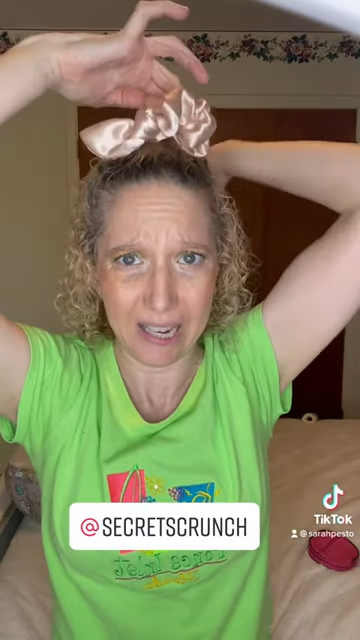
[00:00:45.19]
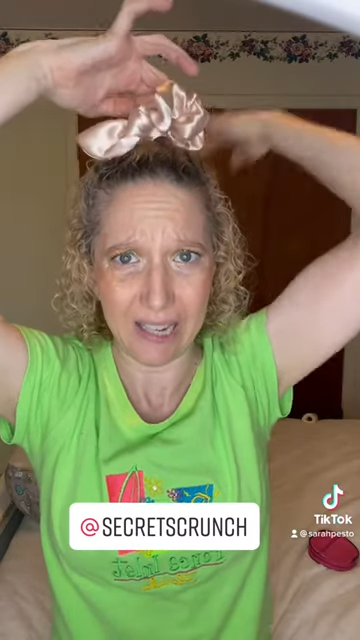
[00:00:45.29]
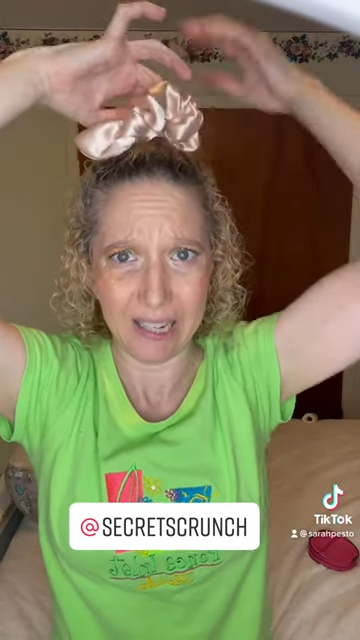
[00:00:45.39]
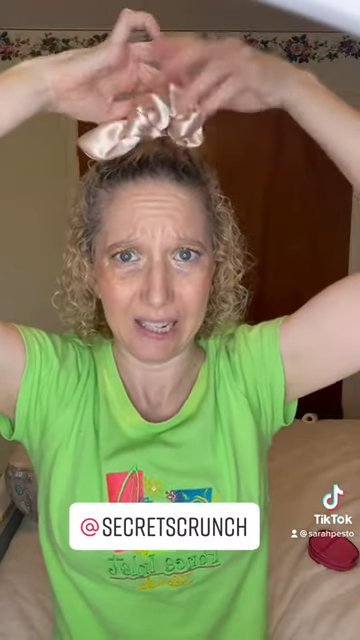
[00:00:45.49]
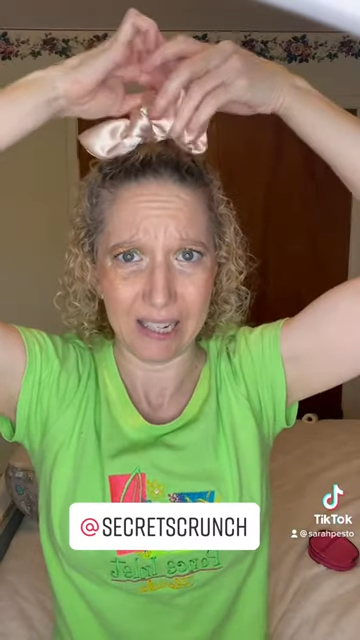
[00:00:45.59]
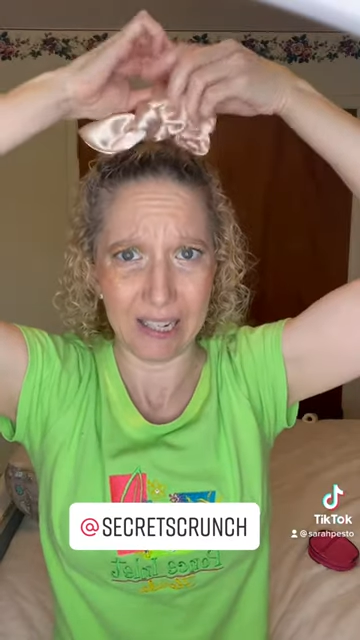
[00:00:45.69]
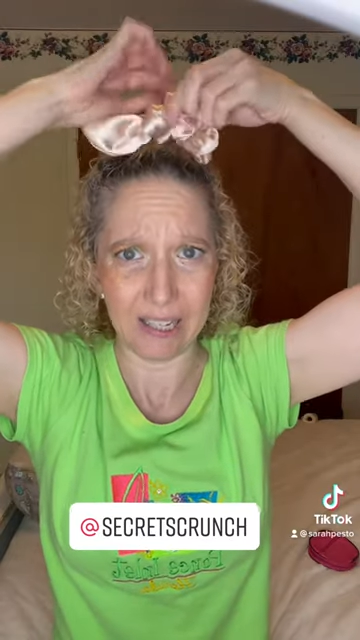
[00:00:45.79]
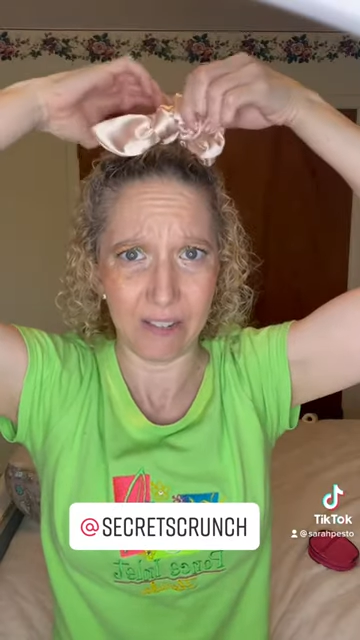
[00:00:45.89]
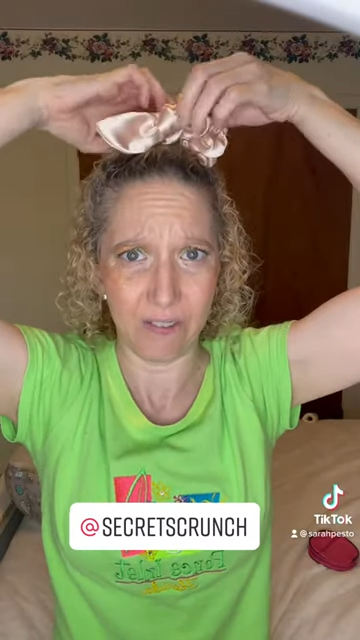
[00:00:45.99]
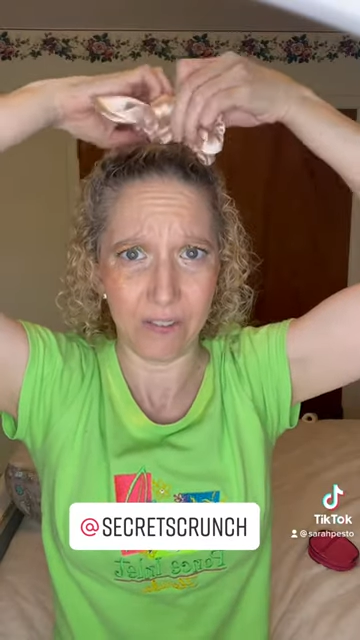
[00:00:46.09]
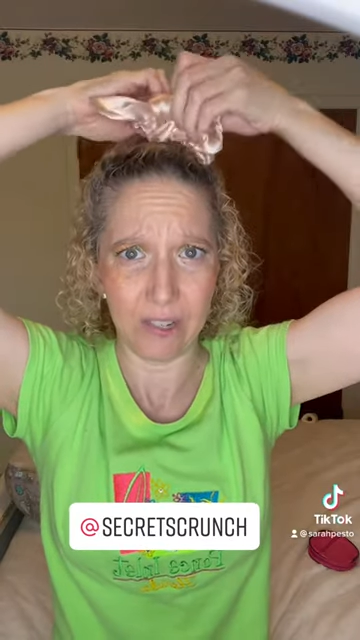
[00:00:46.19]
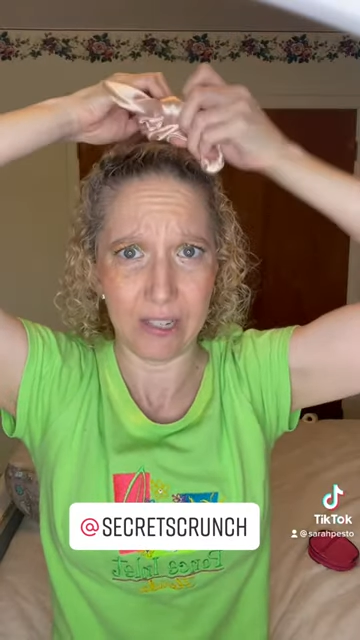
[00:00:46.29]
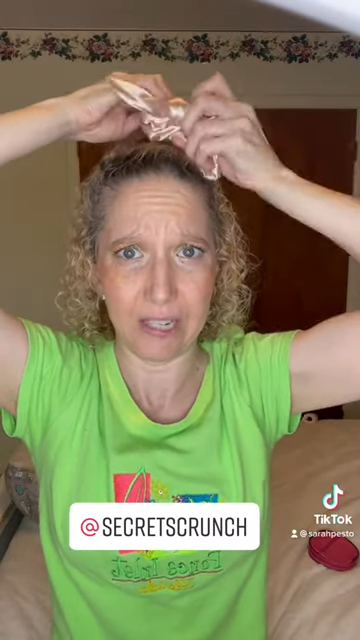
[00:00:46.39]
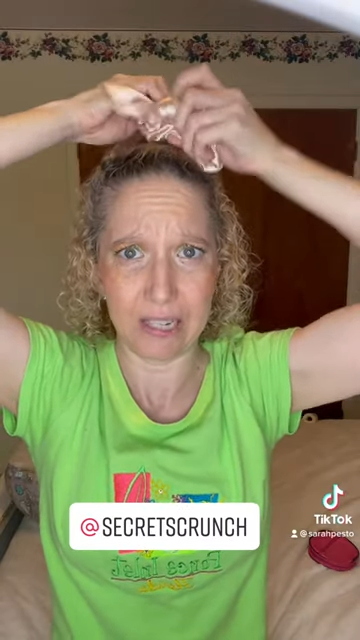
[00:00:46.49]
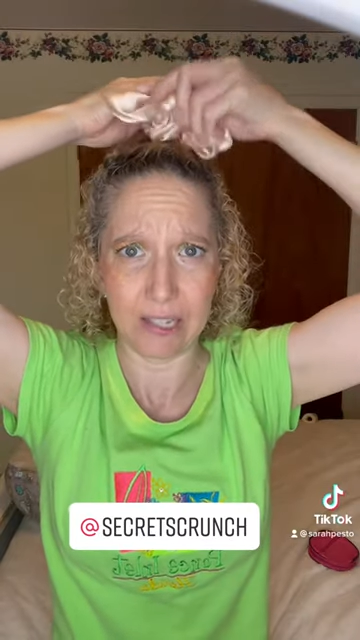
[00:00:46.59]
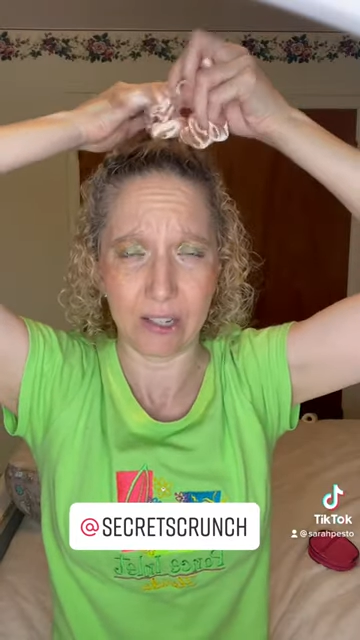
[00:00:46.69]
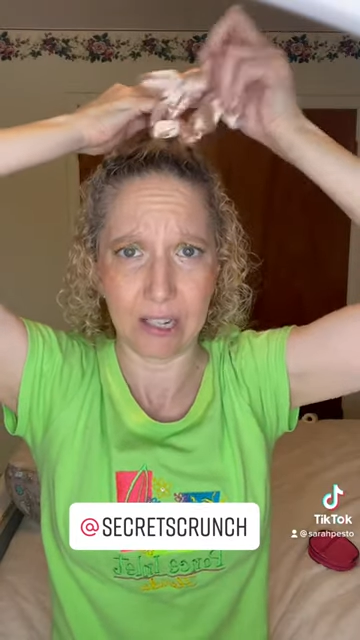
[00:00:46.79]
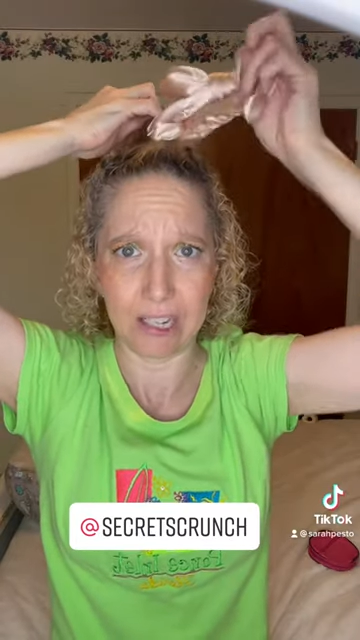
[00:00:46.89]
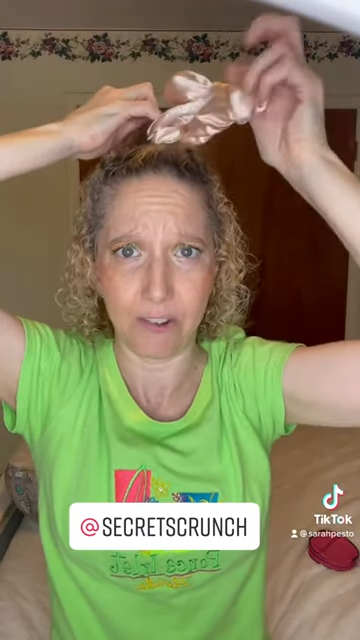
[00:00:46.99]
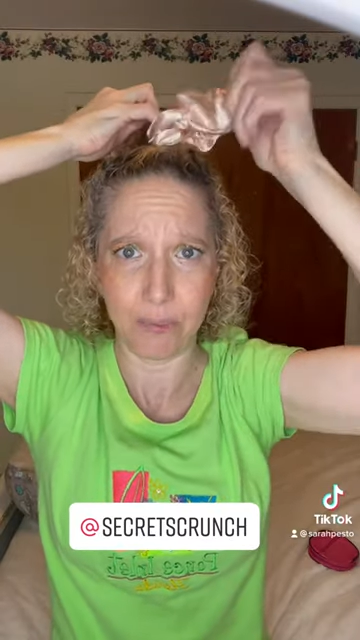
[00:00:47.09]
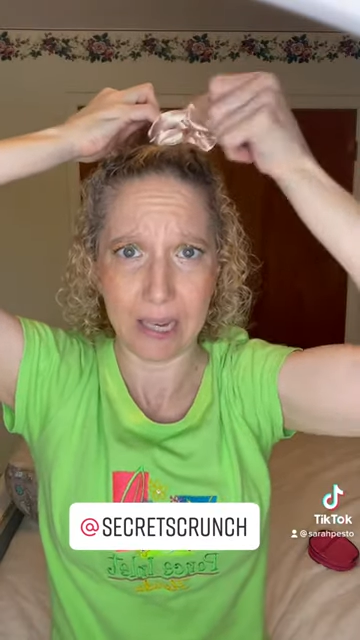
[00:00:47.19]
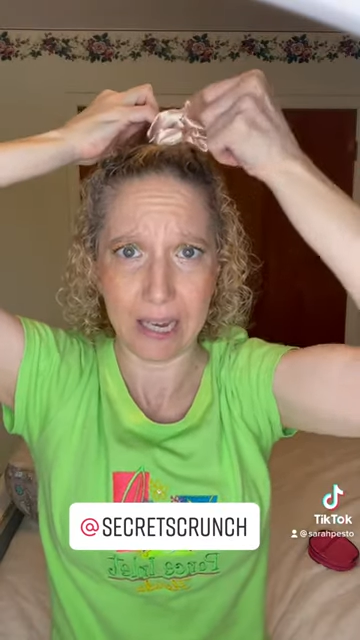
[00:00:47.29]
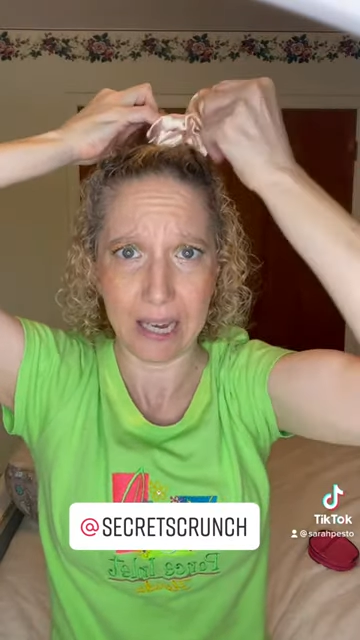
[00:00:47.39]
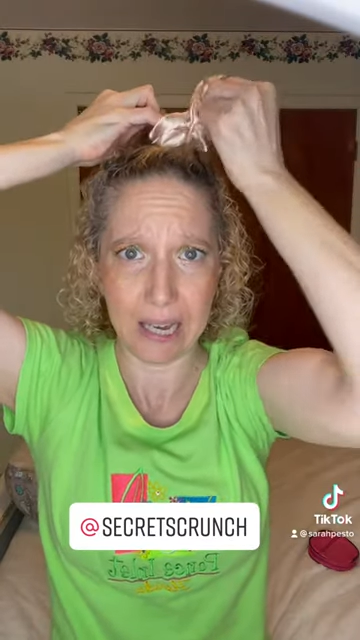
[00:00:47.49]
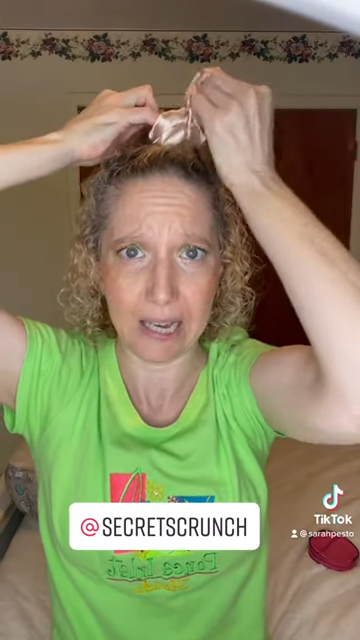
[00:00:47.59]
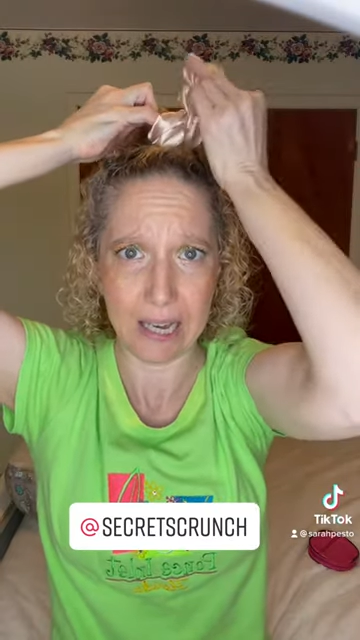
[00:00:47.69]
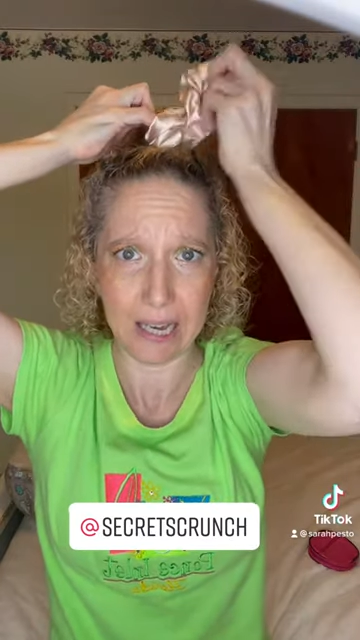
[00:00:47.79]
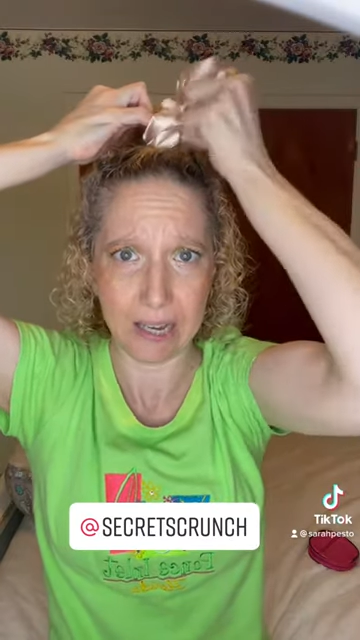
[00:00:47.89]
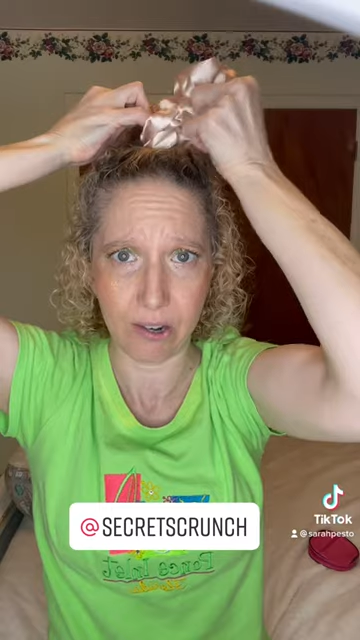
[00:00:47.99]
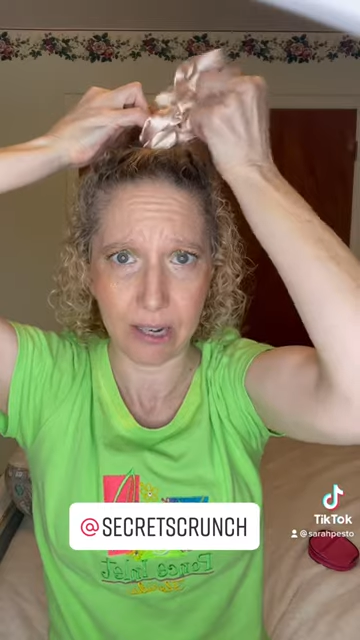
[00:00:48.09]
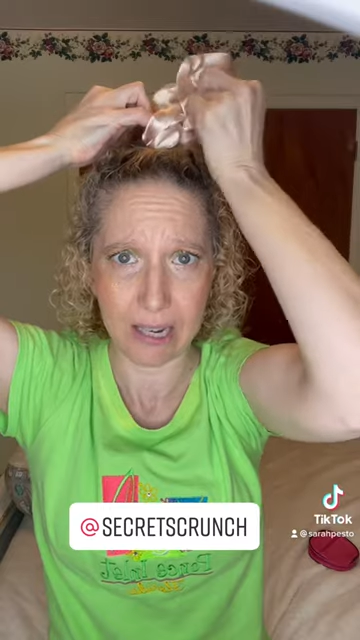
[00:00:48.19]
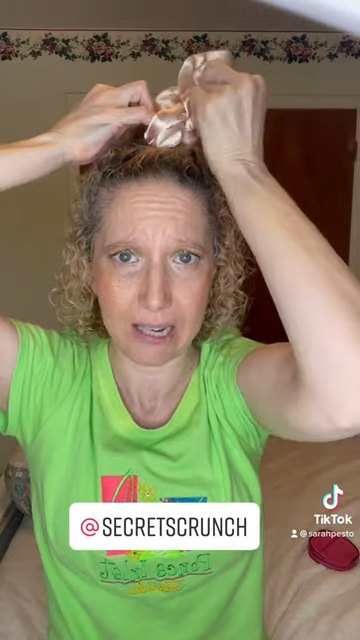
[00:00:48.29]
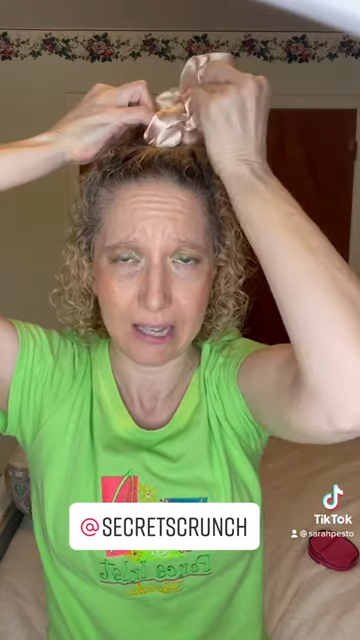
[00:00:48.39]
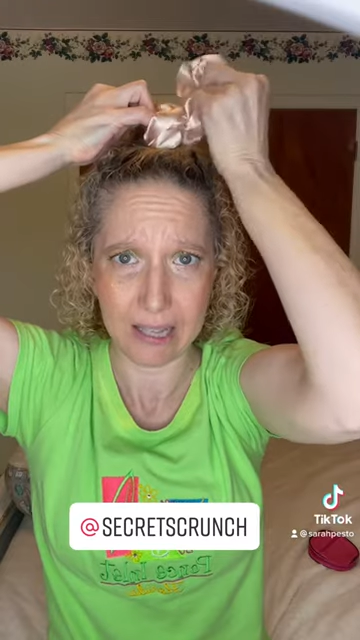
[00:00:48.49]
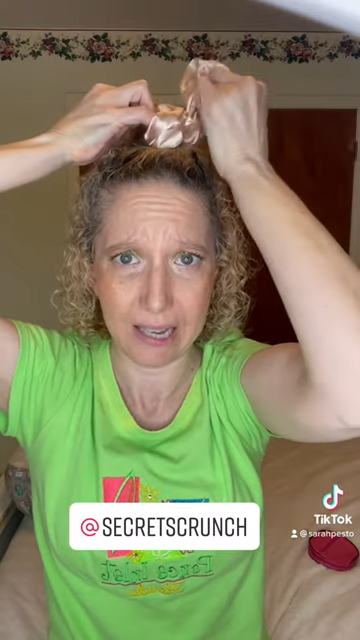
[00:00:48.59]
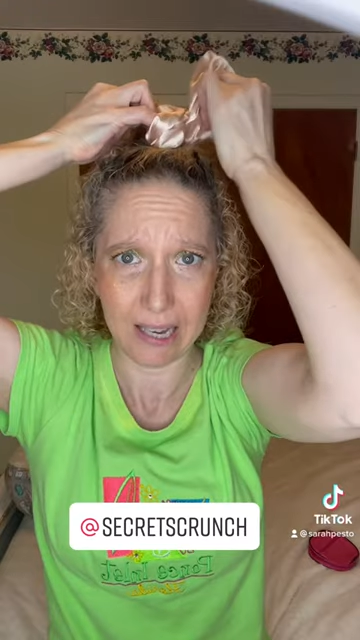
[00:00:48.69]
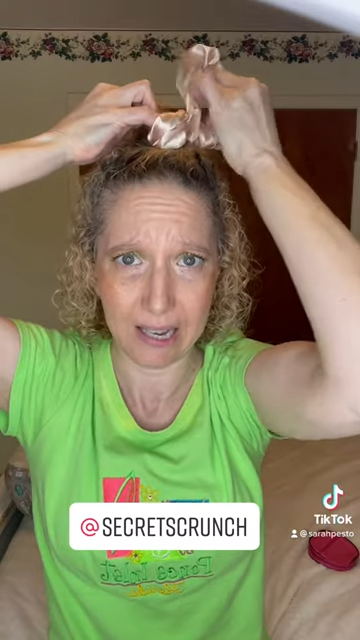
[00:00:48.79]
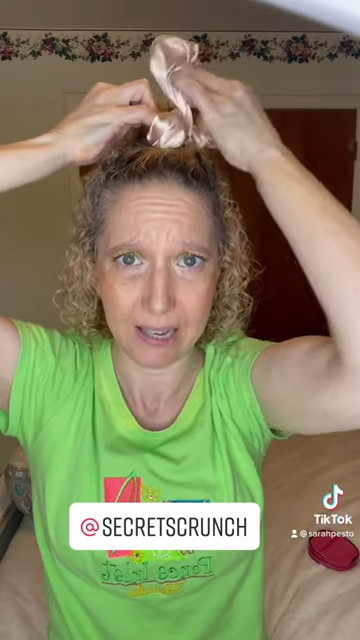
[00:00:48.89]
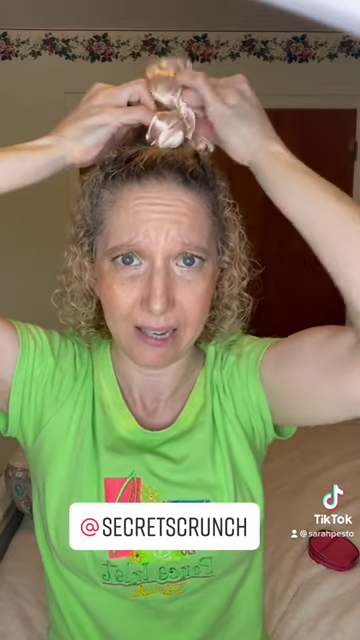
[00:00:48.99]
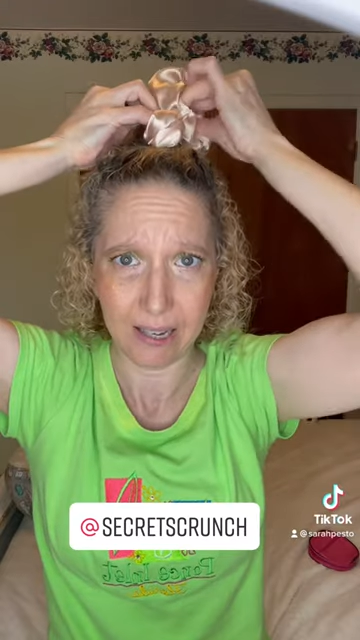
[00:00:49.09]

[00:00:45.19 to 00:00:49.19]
It doesn't feel like it's gonna give me a headache or anything.